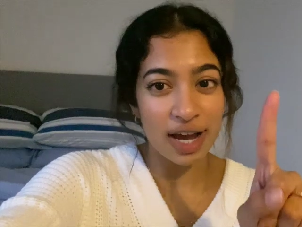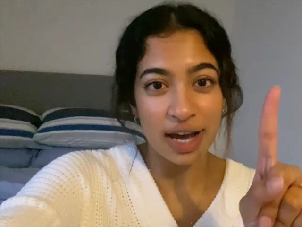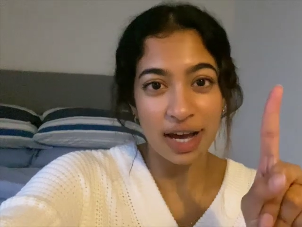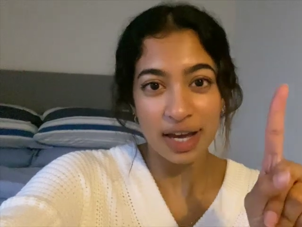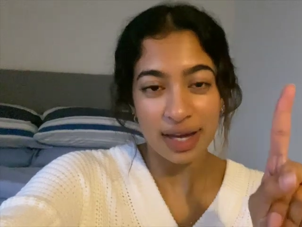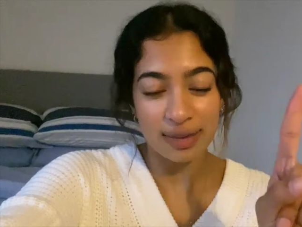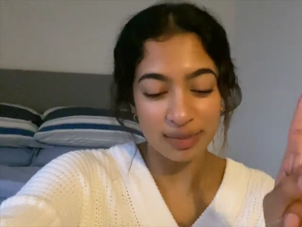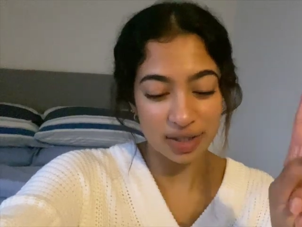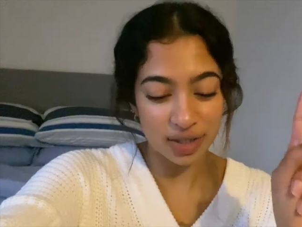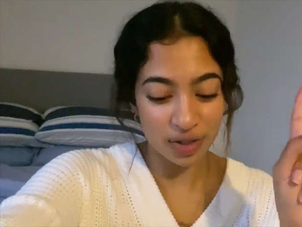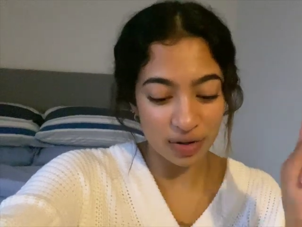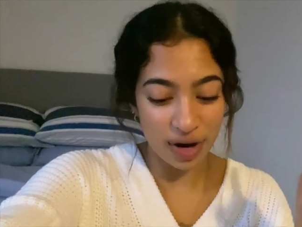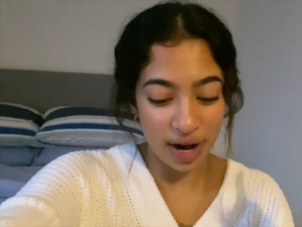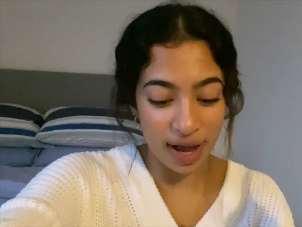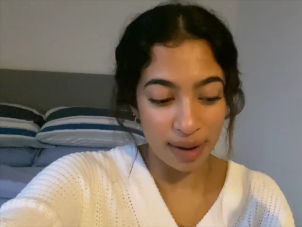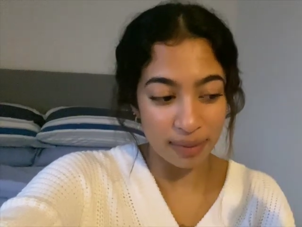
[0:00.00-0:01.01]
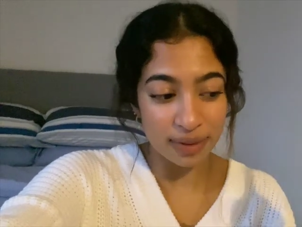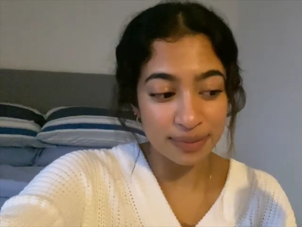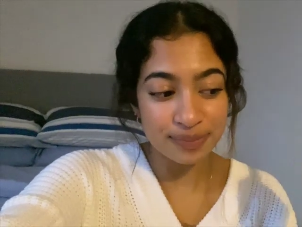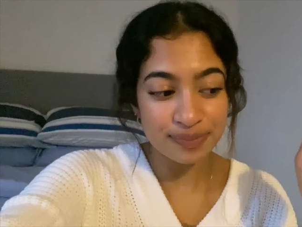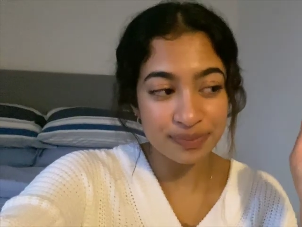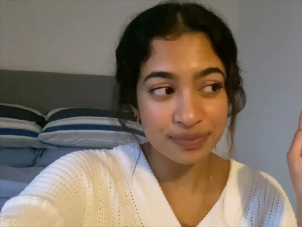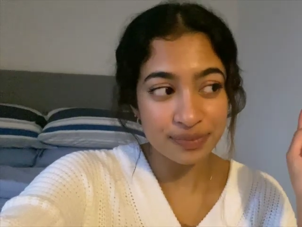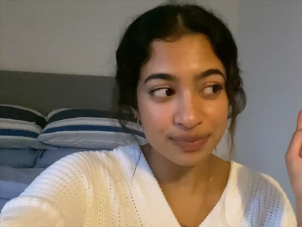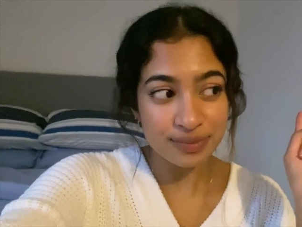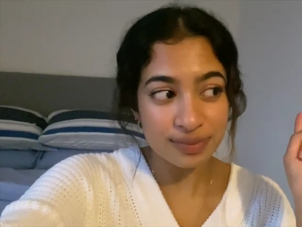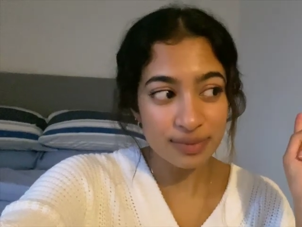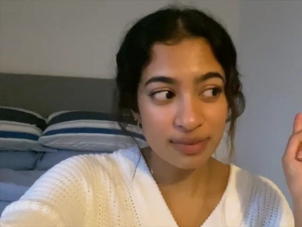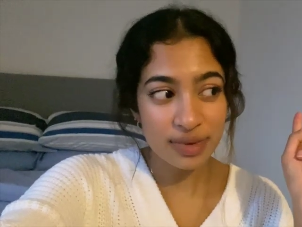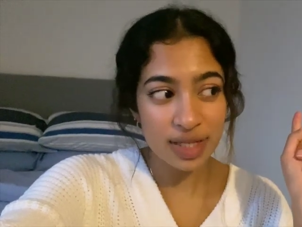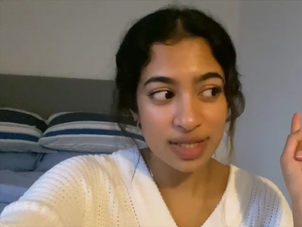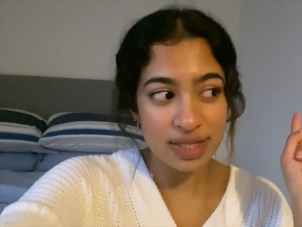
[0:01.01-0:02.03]
I am gonna grab
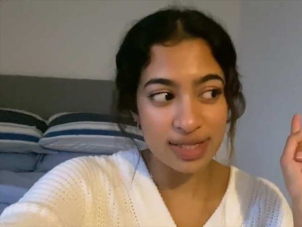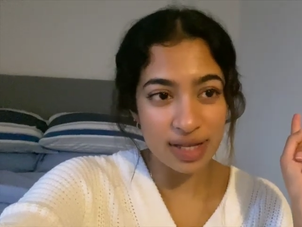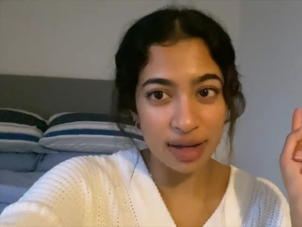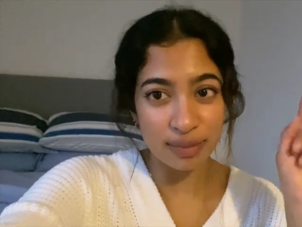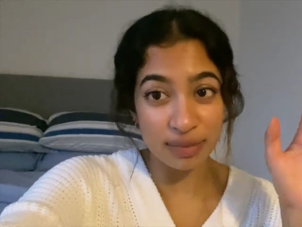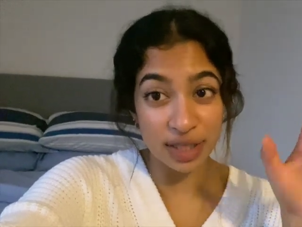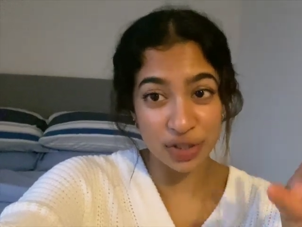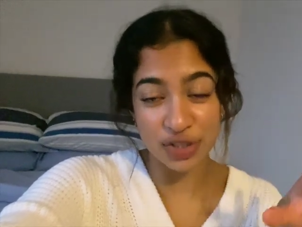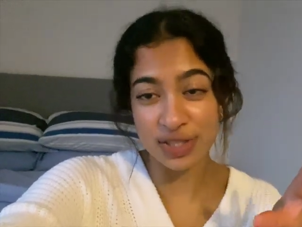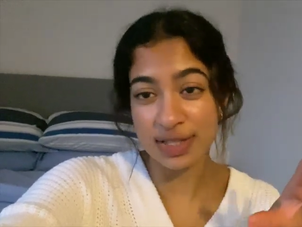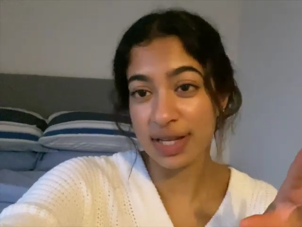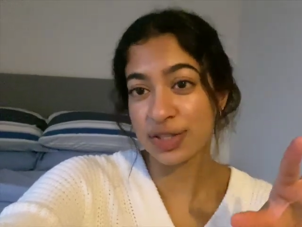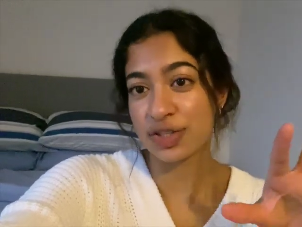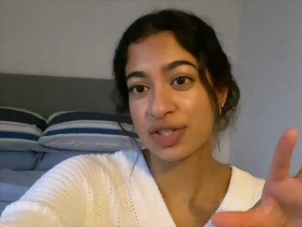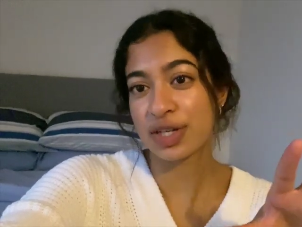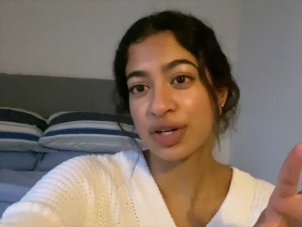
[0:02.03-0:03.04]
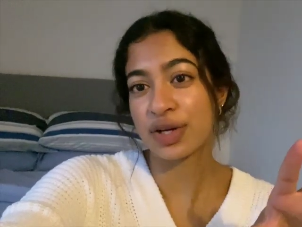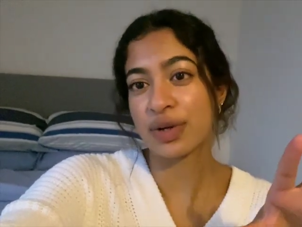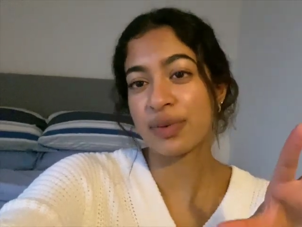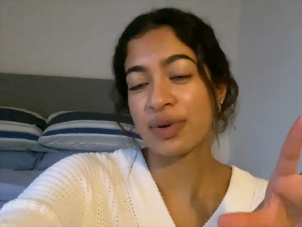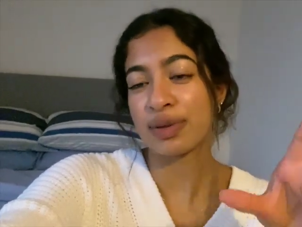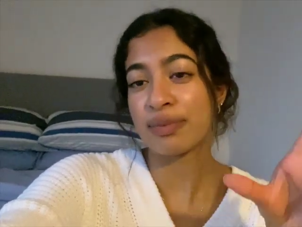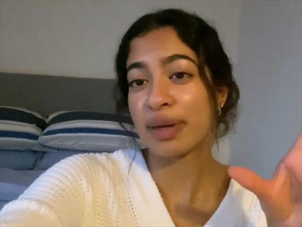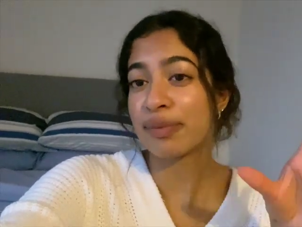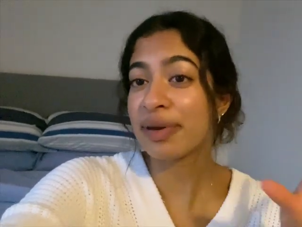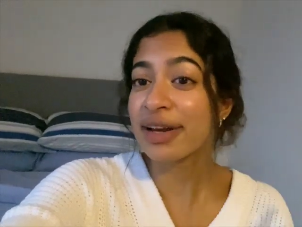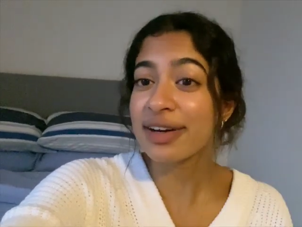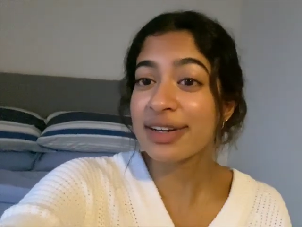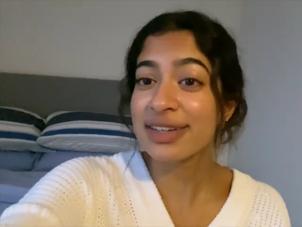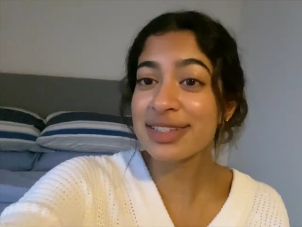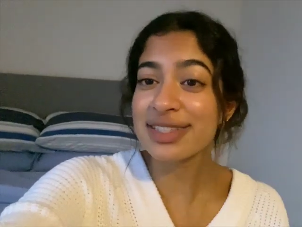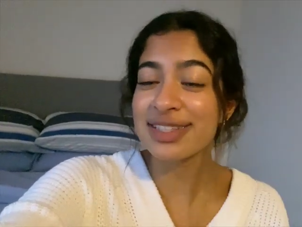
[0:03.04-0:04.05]
some lunch/dinner with my
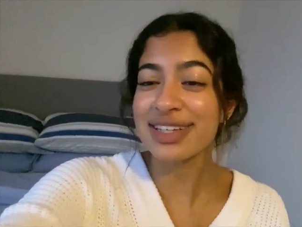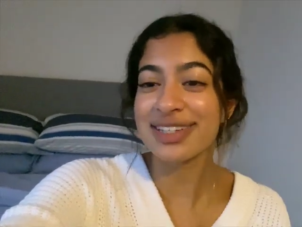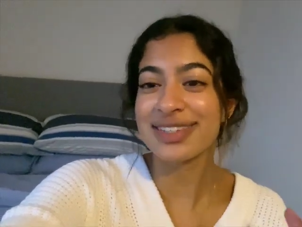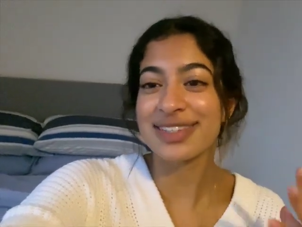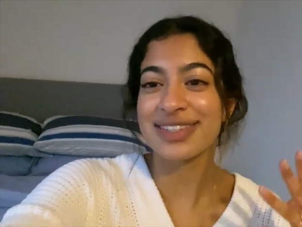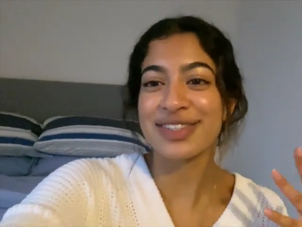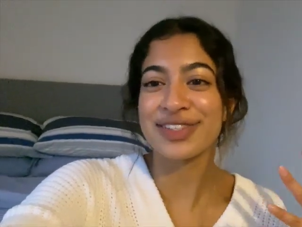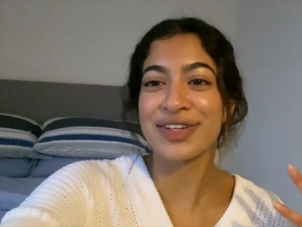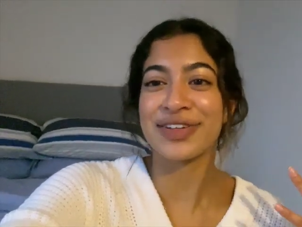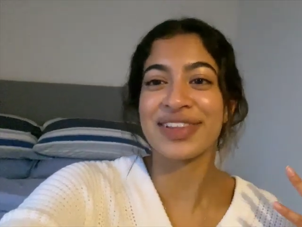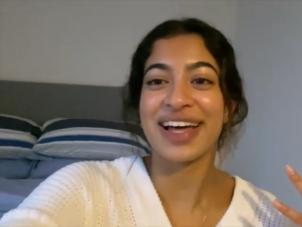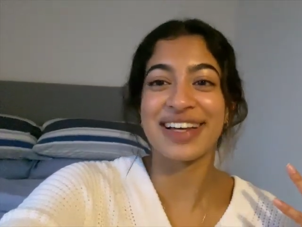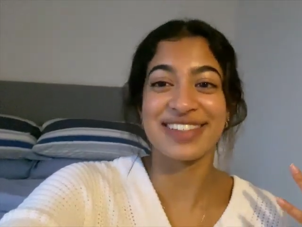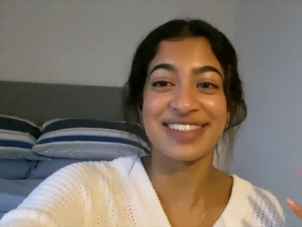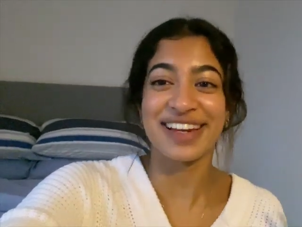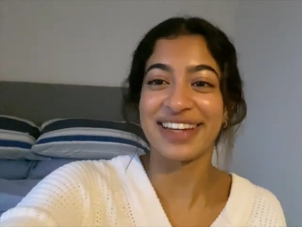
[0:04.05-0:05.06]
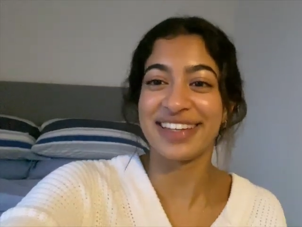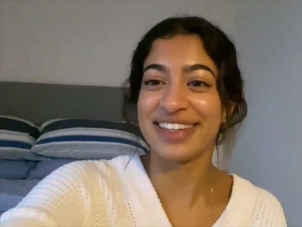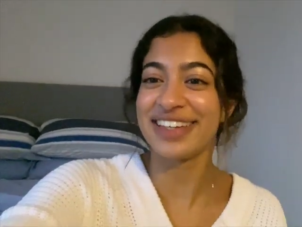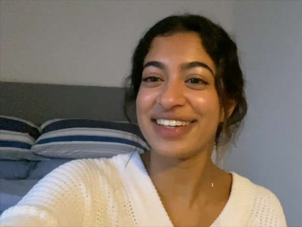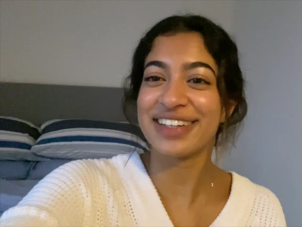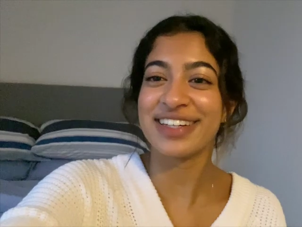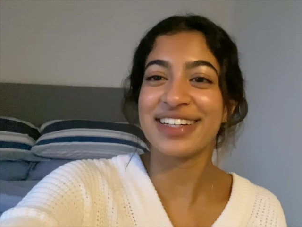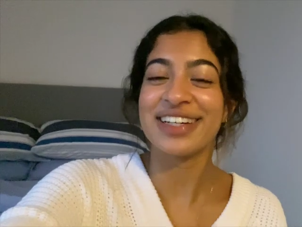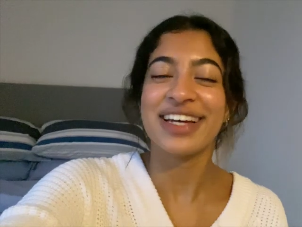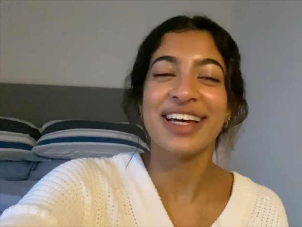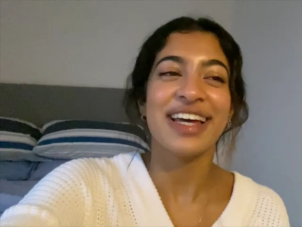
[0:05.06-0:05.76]
parents because it's their last night here.